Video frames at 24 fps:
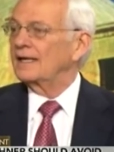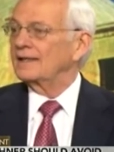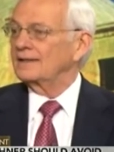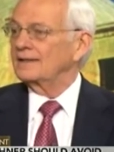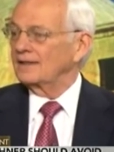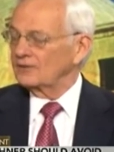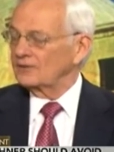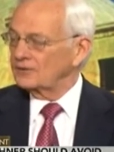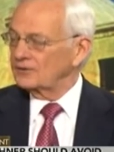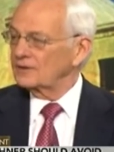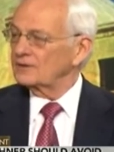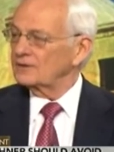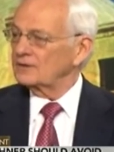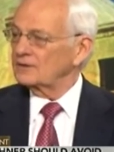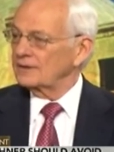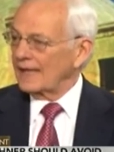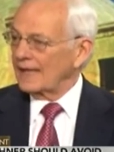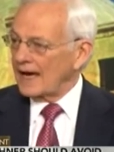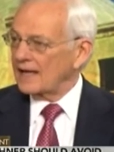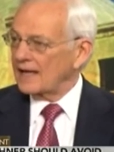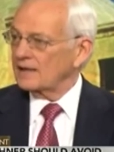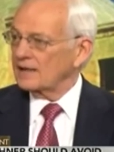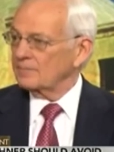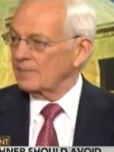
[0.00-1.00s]
This is
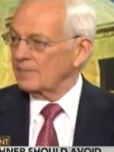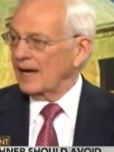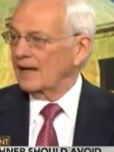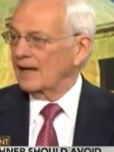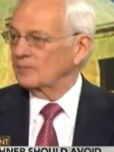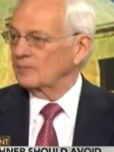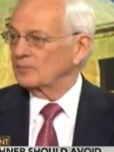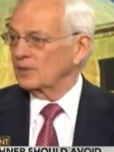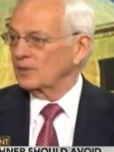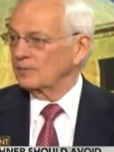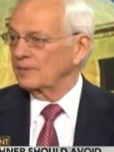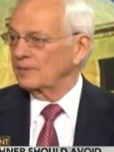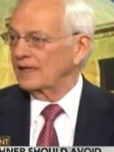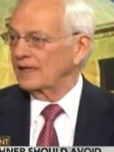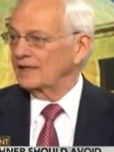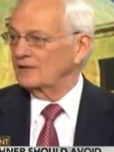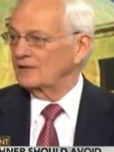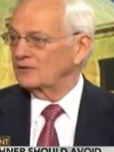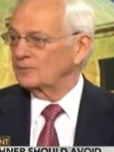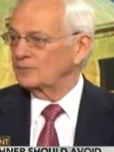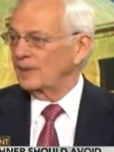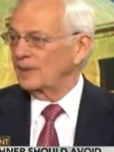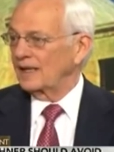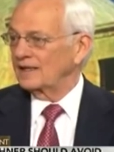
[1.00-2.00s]
not about
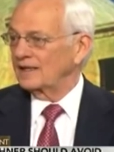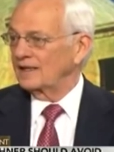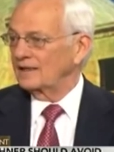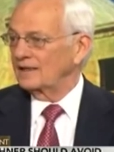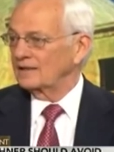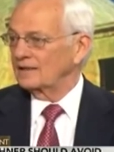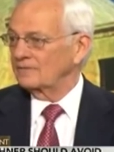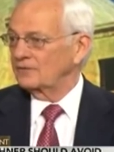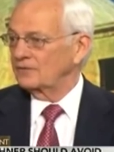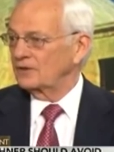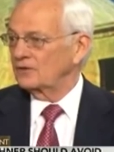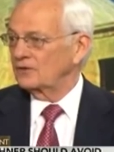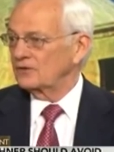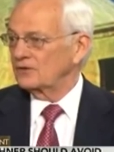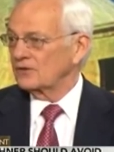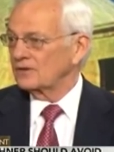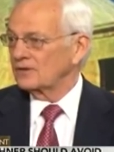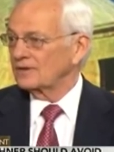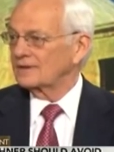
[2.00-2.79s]
permitting spending in the future.